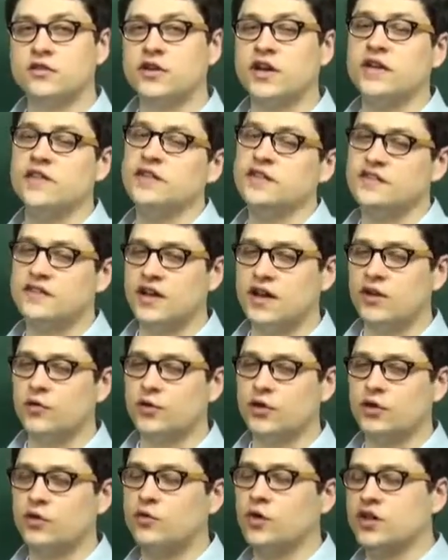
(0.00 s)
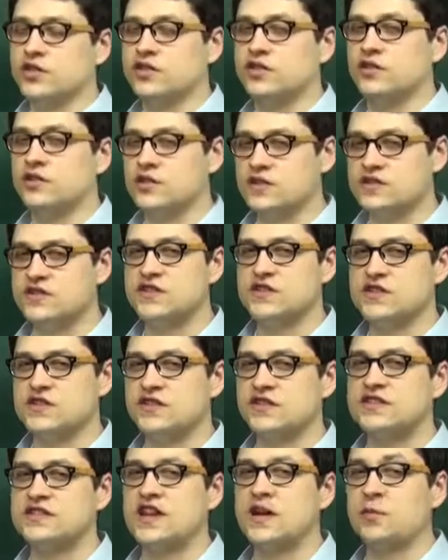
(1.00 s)
Okay, this is not a real question. This is just
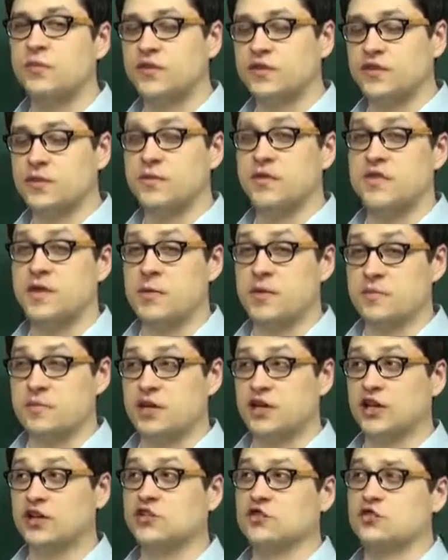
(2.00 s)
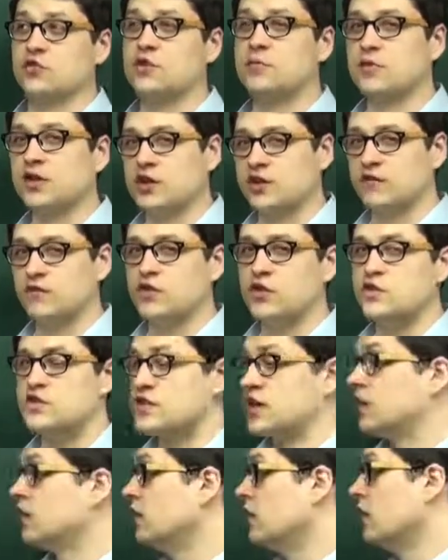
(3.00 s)
an example of something that might be extremely
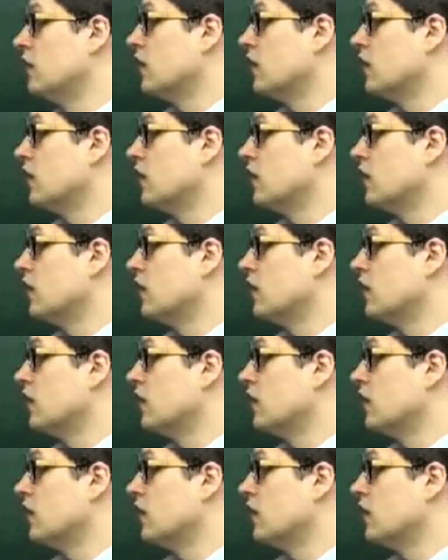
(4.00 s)
confusing.